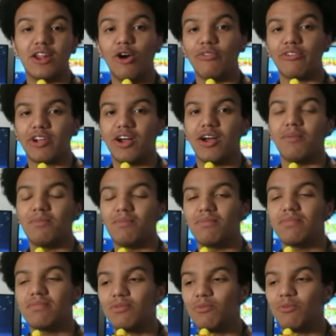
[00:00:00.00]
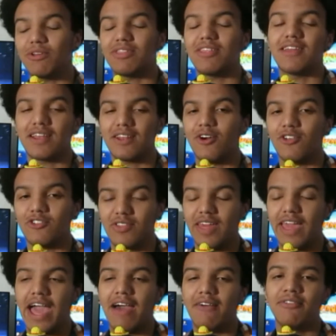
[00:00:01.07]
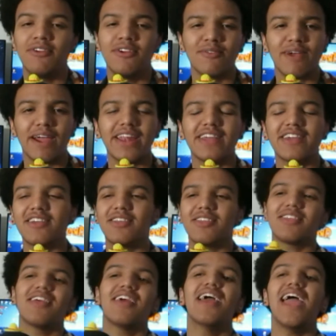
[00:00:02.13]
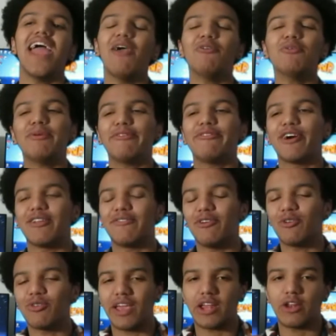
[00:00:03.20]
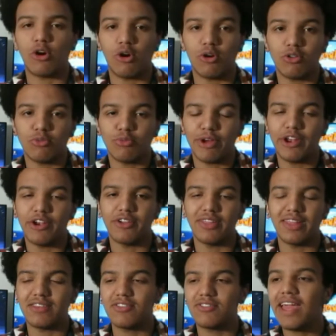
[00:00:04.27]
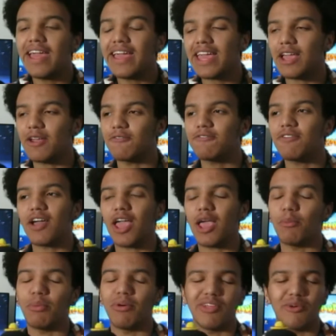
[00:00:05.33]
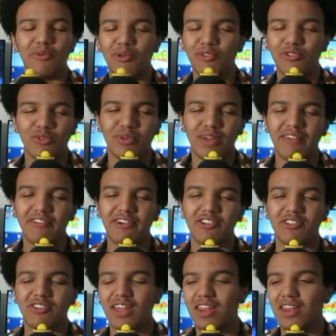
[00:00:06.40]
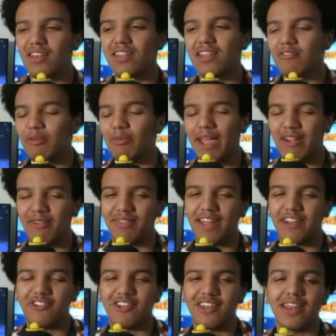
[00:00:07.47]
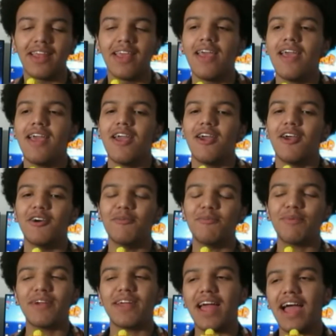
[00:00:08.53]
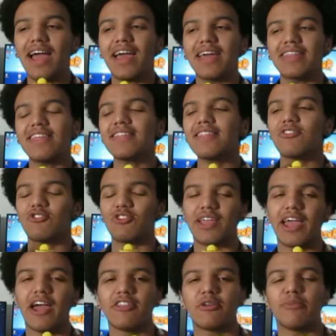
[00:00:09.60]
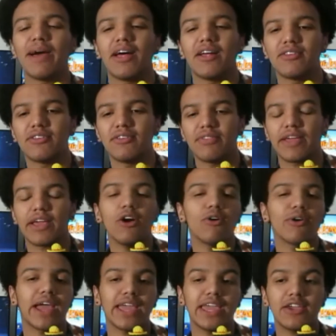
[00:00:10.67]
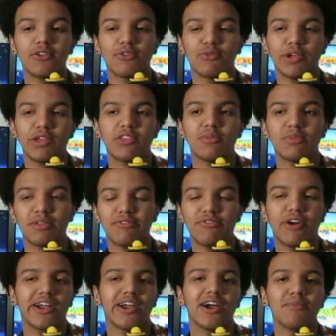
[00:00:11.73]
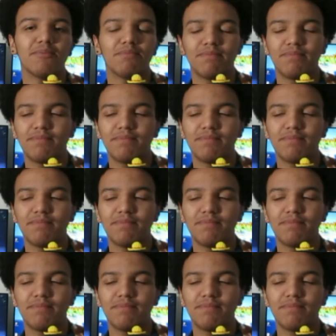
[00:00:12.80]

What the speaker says: overcome with the technology they have, right? Because it wouldn't be fun if it was like an Arnold Predator that's tanking fucking bullet wounds or whatever and just kind of coming back from that shit. But I think they struck a healthy balance of like, oh yeah, he could reasonably fuck up